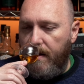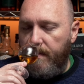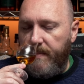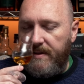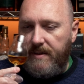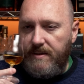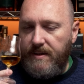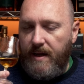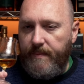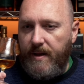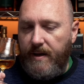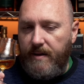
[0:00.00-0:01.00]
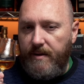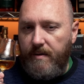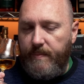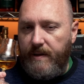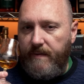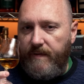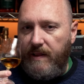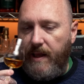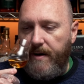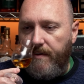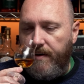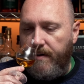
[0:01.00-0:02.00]
But this guy I'm getting a little bit of a
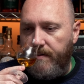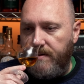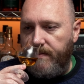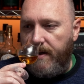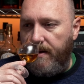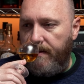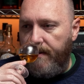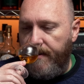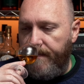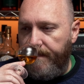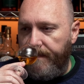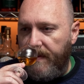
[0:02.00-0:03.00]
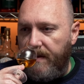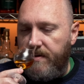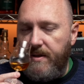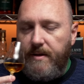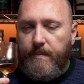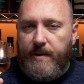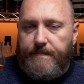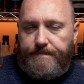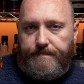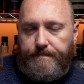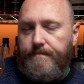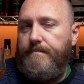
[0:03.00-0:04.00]
lighter note as well. There's a little bit
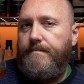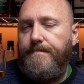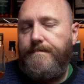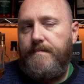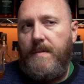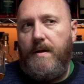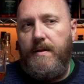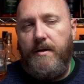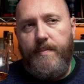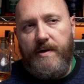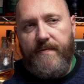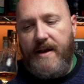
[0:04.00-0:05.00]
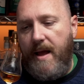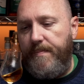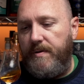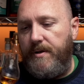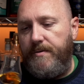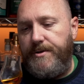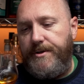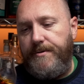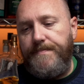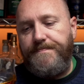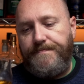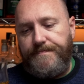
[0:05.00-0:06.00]
of an apple note too.
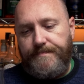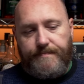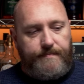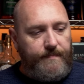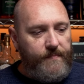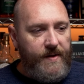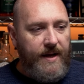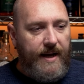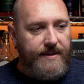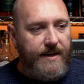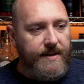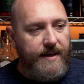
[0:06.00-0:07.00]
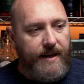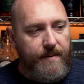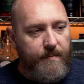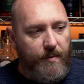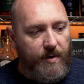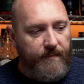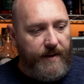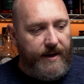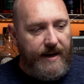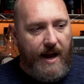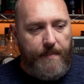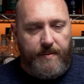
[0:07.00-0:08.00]
I tend to get more of like
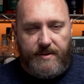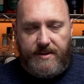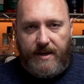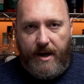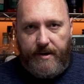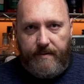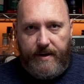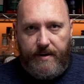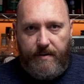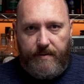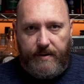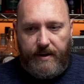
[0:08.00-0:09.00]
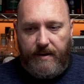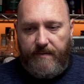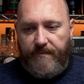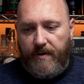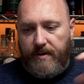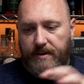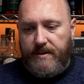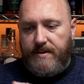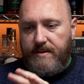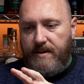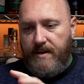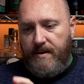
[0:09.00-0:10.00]
an apple cidery note in the
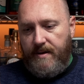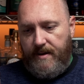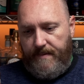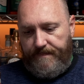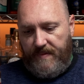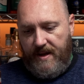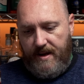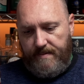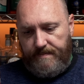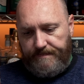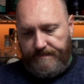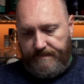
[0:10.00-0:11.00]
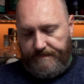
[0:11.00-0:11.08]
Glenfarclas and